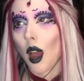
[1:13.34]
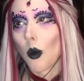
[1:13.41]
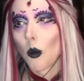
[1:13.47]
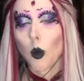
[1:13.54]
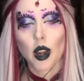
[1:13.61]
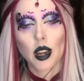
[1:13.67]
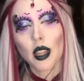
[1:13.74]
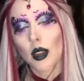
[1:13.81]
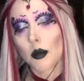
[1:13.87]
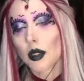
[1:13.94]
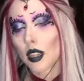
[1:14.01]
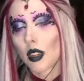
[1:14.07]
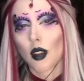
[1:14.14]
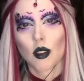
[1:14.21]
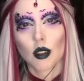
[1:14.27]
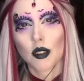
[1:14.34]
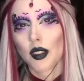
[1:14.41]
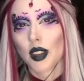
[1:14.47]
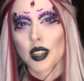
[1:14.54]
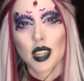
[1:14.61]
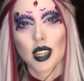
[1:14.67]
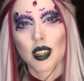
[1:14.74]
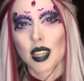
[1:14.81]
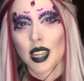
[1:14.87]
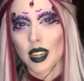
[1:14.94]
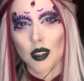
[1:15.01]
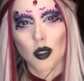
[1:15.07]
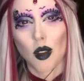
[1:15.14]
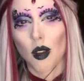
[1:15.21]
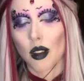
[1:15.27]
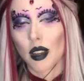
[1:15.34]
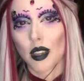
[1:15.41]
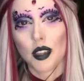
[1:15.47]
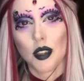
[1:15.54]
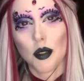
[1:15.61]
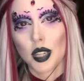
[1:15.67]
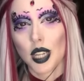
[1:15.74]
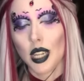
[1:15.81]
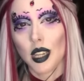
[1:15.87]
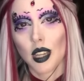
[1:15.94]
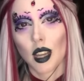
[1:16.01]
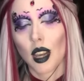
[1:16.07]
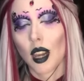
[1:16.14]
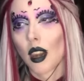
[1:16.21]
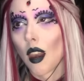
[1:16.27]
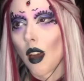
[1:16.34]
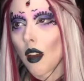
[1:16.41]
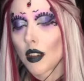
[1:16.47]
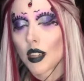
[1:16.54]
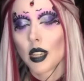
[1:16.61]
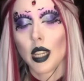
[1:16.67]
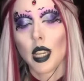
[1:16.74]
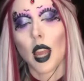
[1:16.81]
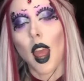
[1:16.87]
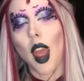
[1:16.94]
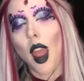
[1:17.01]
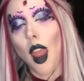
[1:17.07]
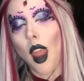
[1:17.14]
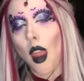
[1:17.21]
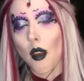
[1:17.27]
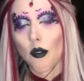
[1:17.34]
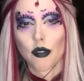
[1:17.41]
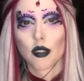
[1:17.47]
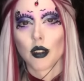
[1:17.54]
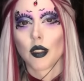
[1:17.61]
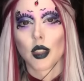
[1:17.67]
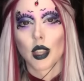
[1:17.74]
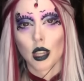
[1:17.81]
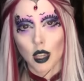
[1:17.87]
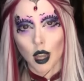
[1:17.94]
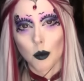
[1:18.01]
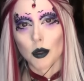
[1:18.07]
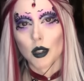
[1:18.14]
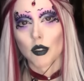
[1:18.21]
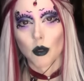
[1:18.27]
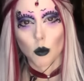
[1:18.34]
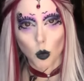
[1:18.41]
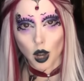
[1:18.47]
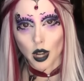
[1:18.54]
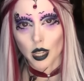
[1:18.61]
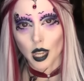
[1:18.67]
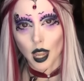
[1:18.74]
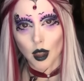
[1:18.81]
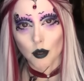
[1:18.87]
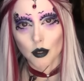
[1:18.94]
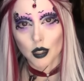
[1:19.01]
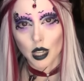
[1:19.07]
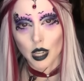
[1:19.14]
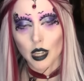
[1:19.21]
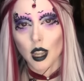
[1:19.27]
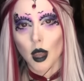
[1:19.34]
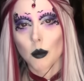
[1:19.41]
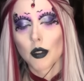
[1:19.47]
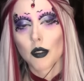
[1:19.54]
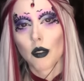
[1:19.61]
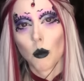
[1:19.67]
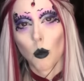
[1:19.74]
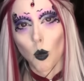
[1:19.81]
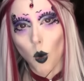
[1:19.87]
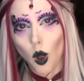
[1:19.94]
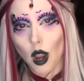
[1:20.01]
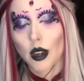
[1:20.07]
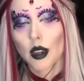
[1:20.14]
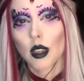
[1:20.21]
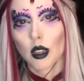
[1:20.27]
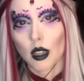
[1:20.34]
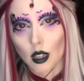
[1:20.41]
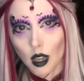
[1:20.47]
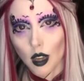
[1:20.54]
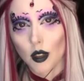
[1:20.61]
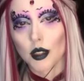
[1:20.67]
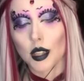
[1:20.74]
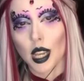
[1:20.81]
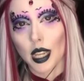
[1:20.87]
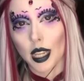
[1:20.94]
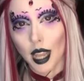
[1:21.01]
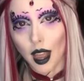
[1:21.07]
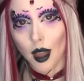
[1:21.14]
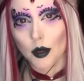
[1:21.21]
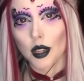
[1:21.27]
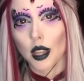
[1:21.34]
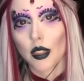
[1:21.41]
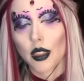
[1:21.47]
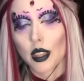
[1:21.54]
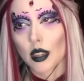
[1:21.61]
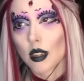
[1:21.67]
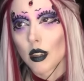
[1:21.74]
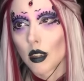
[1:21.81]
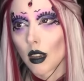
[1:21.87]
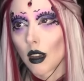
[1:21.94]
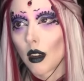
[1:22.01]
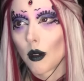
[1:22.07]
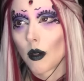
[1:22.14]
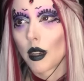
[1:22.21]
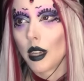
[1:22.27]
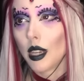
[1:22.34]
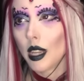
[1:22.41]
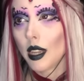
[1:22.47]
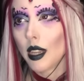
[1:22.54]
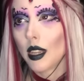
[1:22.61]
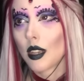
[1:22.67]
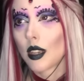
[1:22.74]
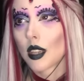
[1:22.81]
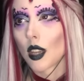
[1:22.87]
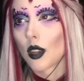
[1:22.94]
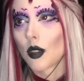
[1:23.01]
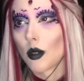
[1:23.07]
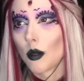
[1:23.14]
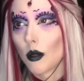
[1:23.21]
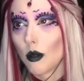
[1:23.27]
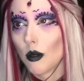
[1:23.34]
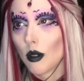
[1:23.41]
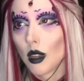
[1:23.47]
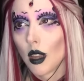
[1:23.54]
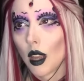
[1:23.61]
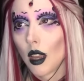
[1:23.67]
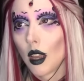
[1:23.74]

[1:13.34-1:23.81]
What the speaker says: And when it comes to controversy in TikTok and Eugenia, largely everything comes from one account. It comes from one girl's account, and this girl needs to